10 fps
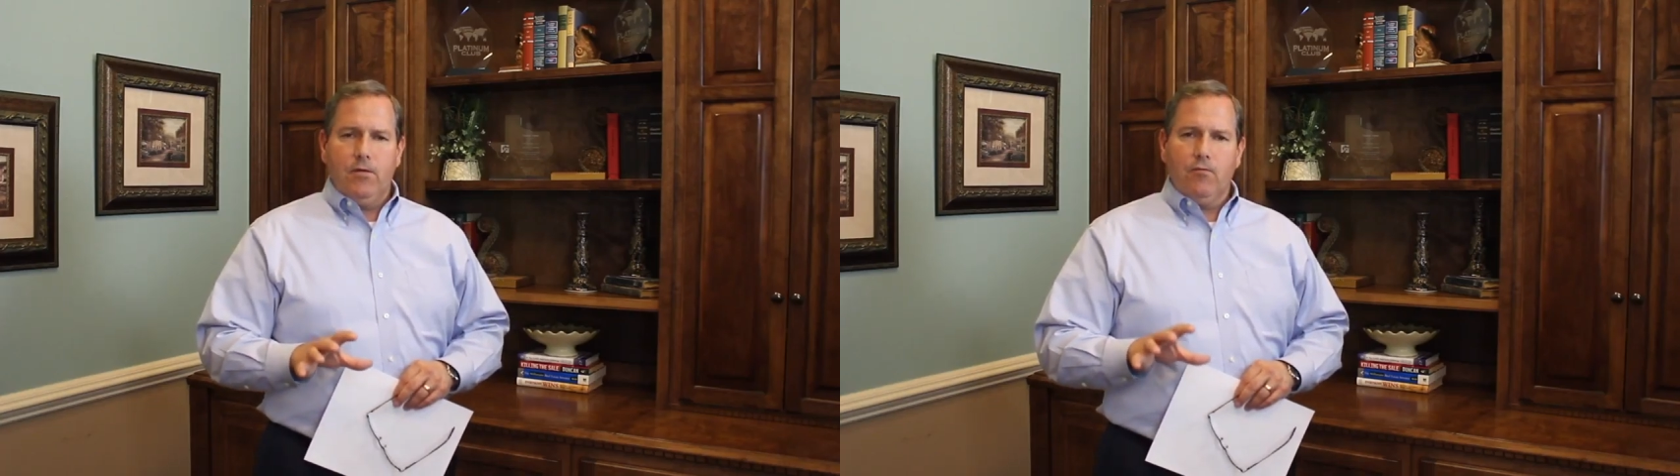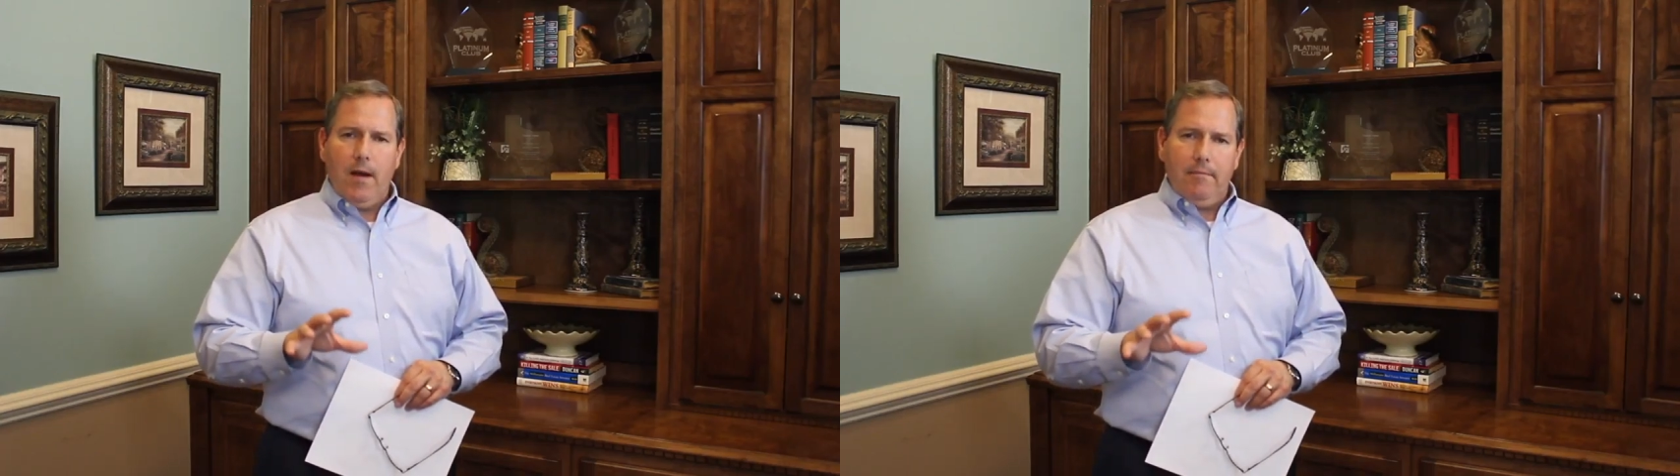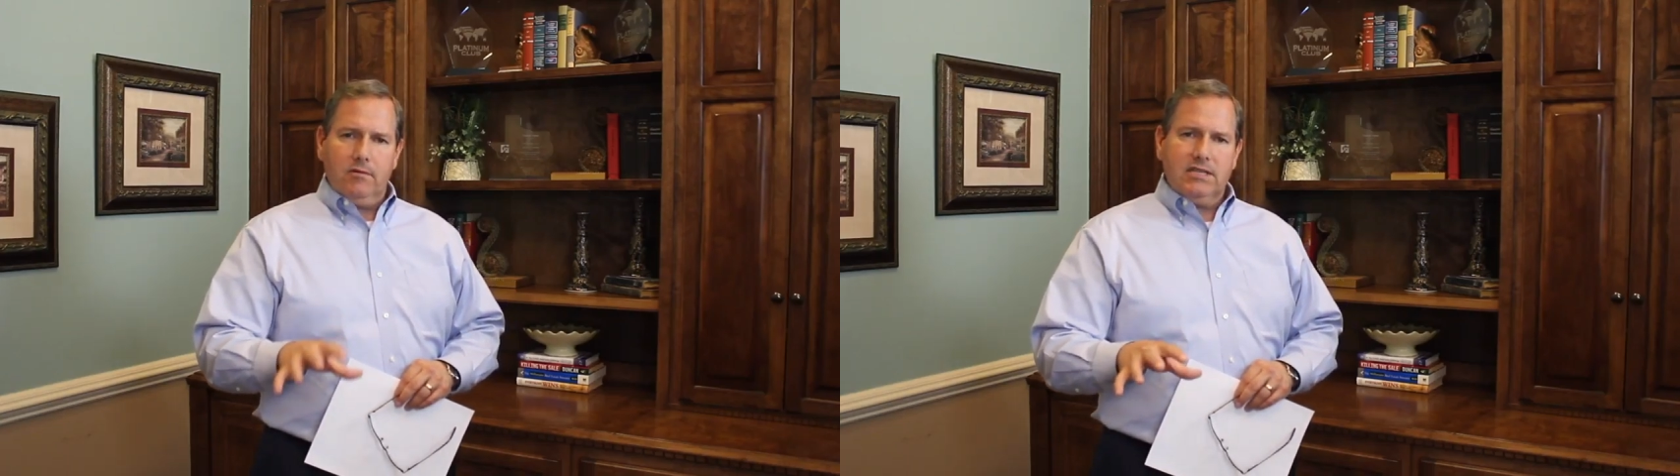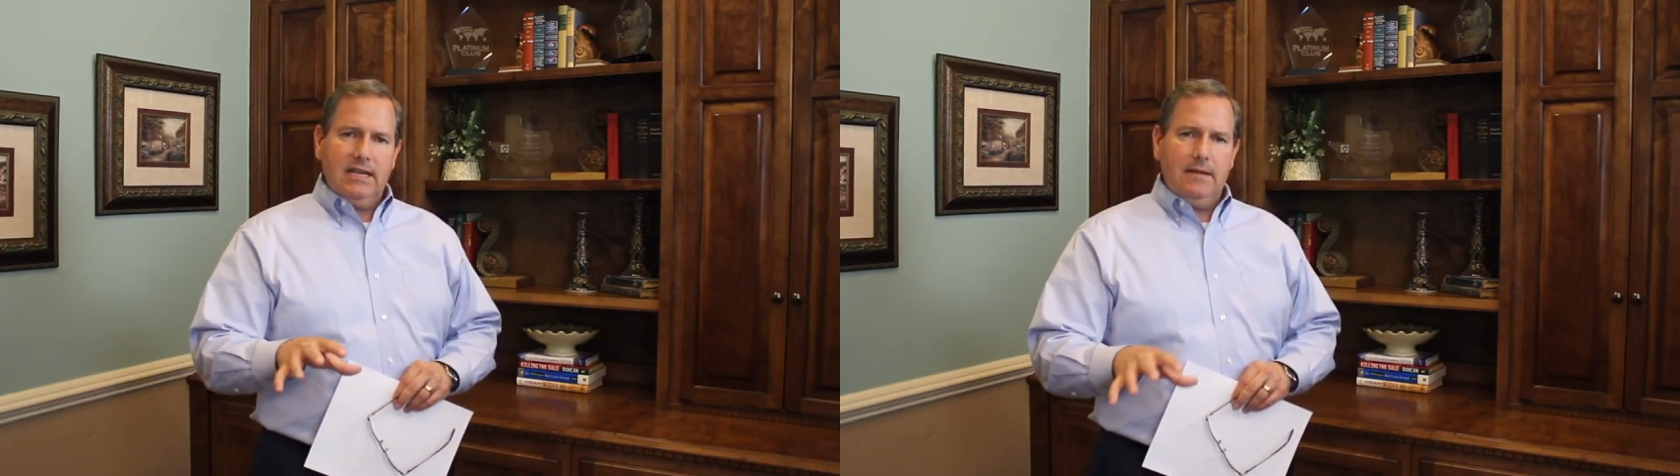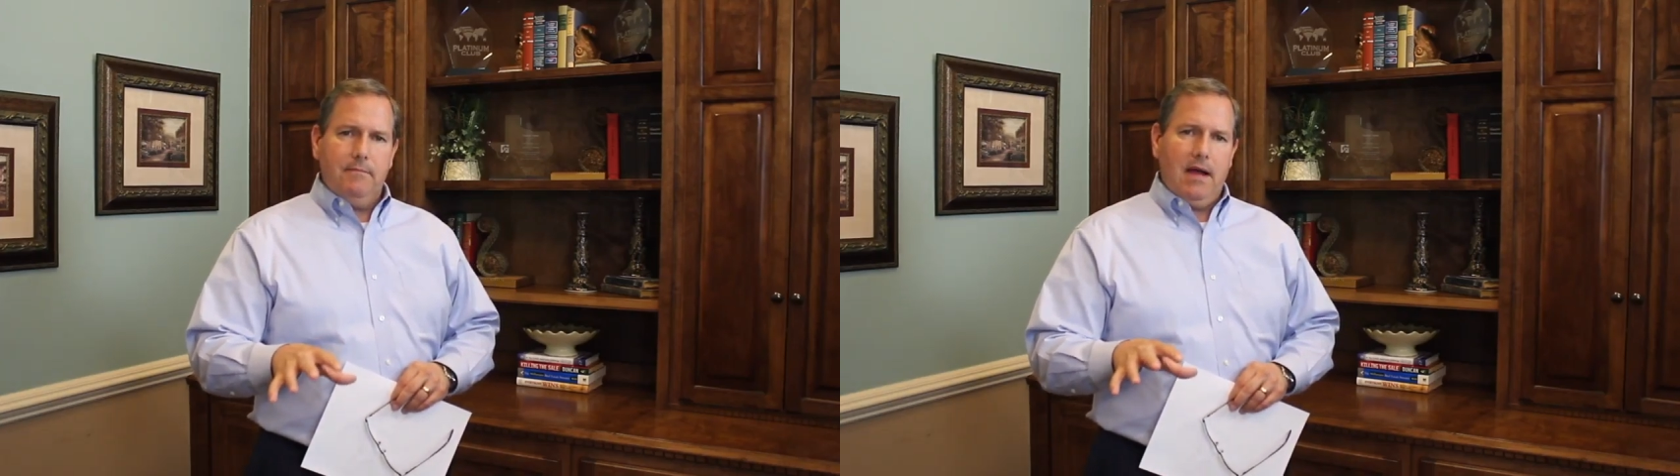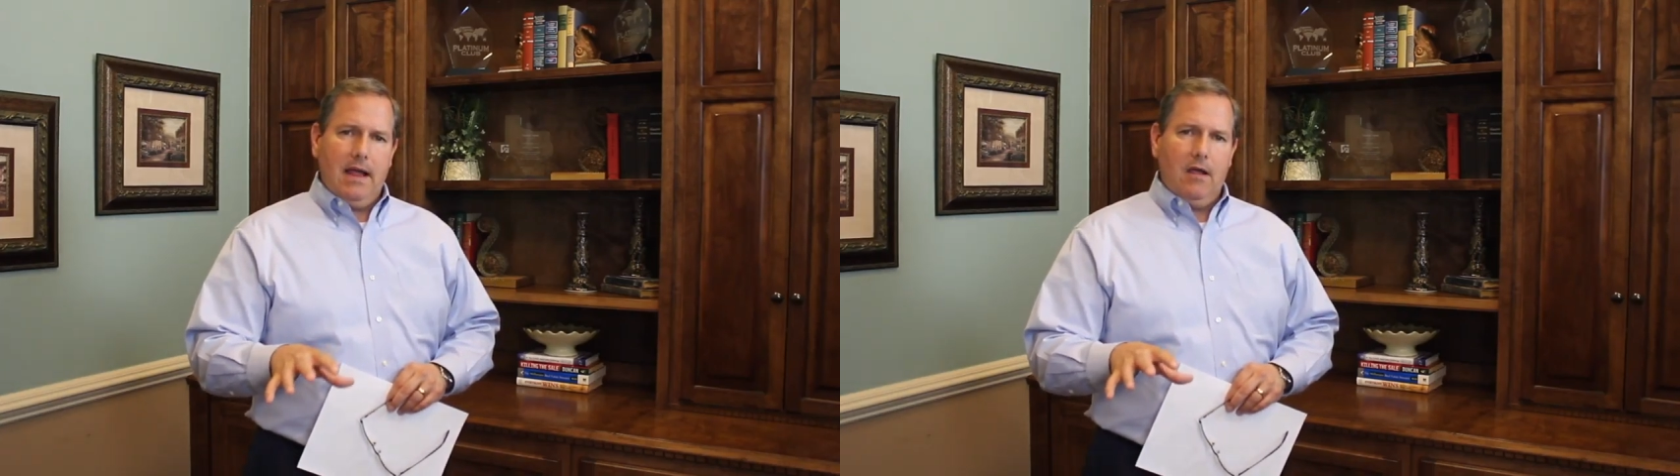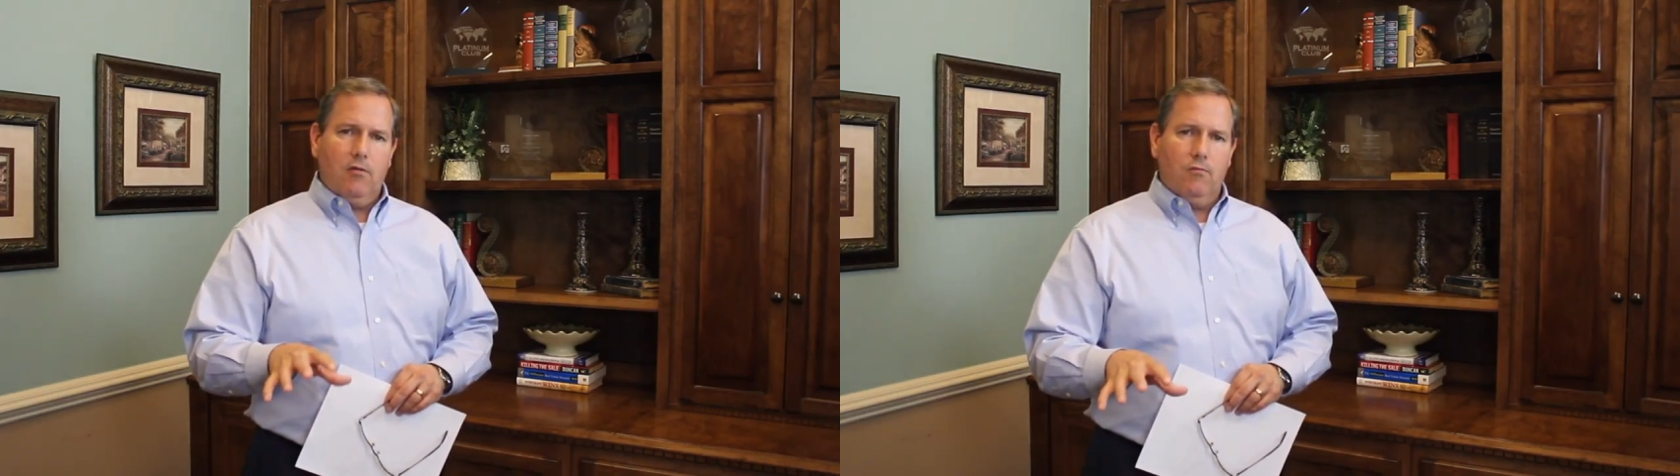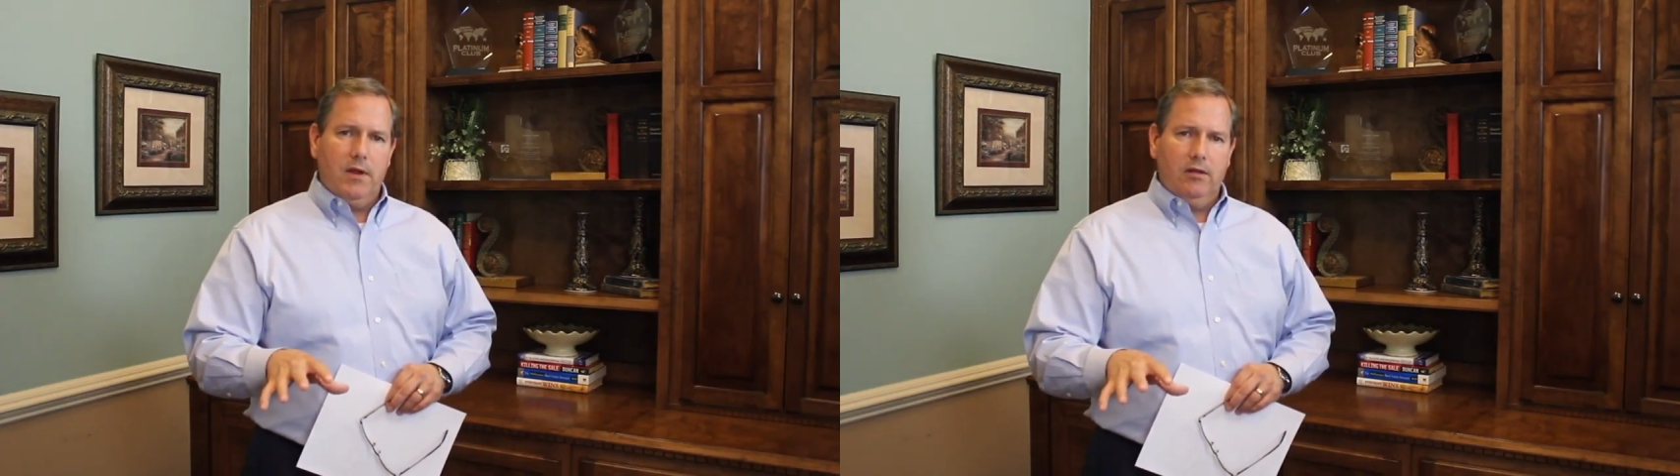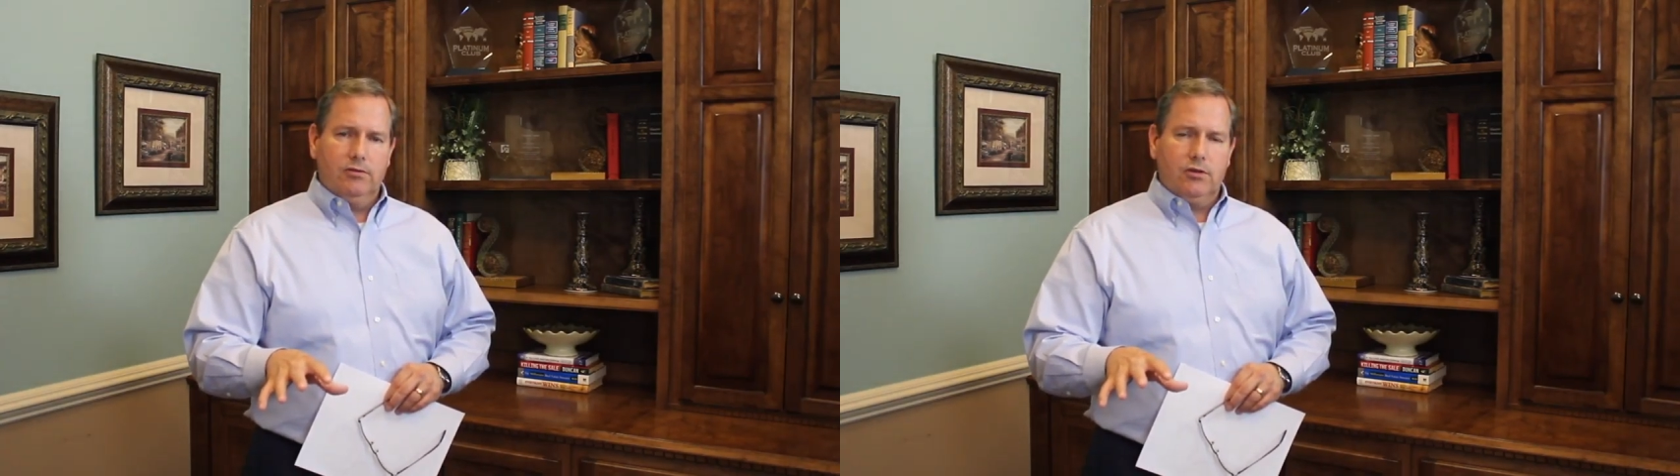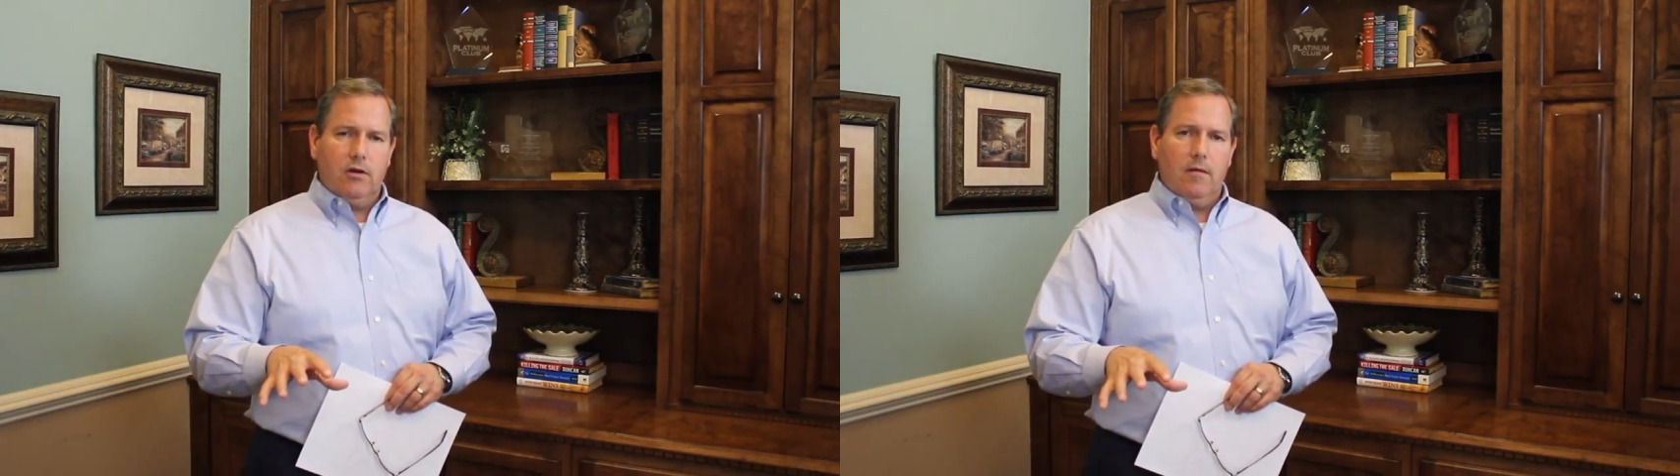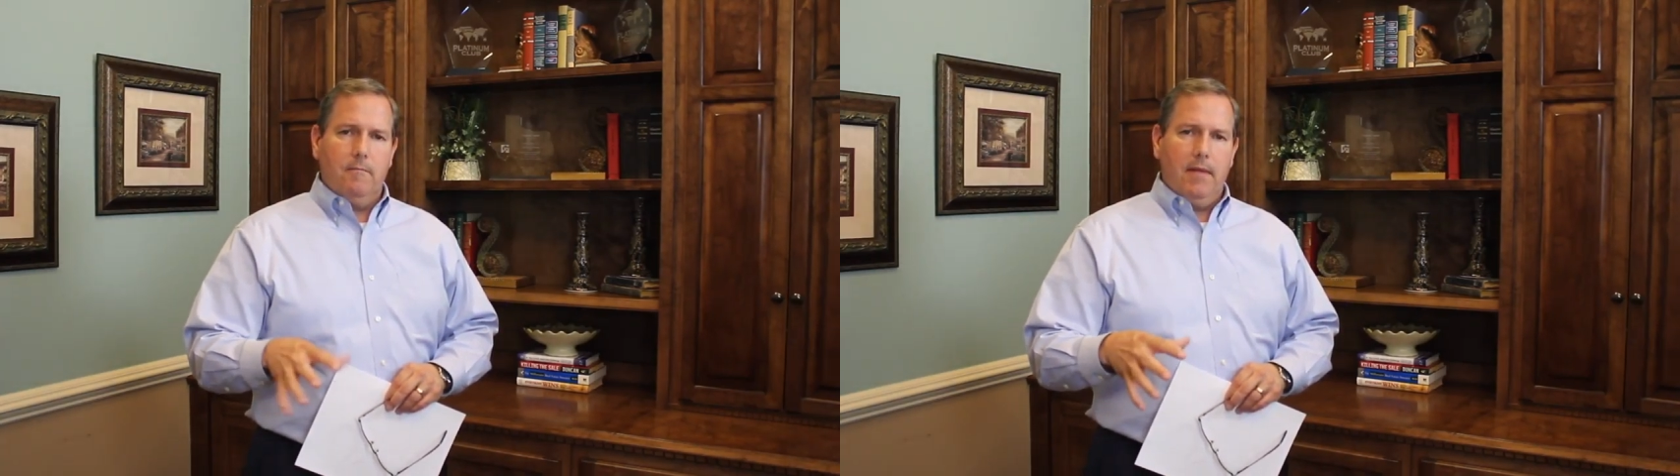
you're represented by a realtor,